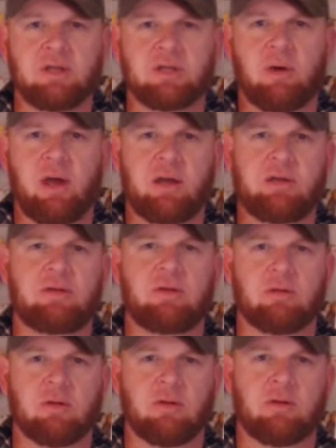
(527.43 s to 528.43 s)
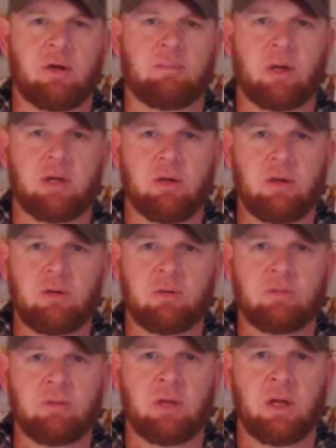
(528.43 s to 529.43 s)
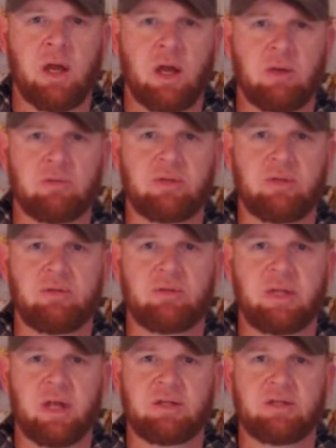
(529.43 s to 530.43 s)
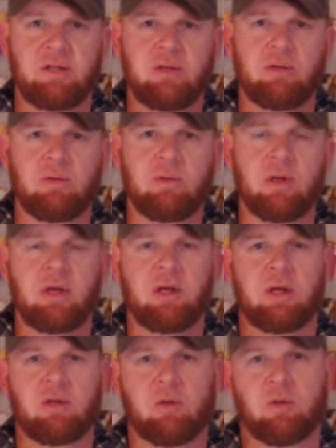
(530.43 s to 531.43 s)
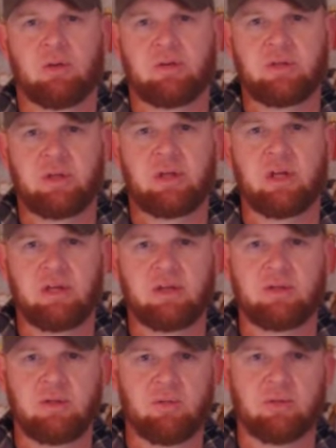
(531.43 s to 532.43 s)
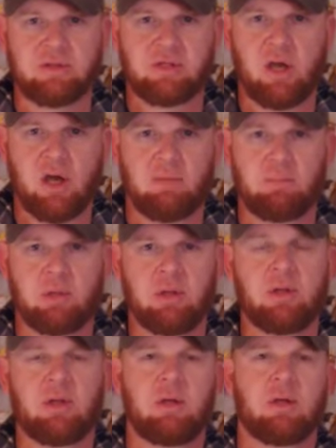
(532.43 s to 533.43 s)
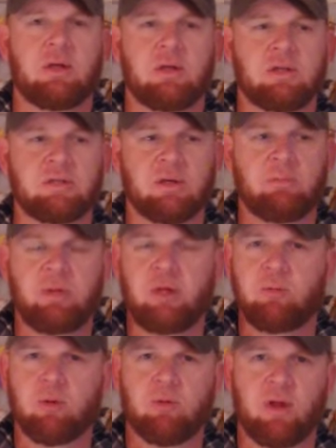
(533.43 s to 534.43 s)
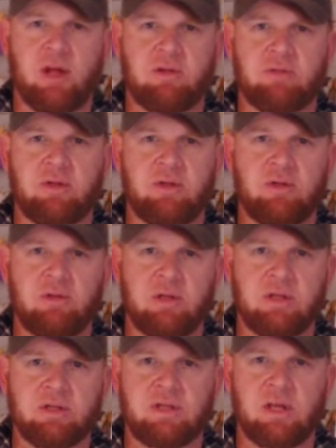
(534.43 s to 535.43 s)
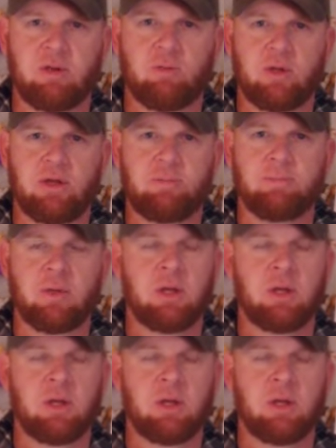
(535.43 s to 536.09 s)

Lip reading: So I had to learn on my own how to tattoo in order to get into a shop. Some people will have to do things that way,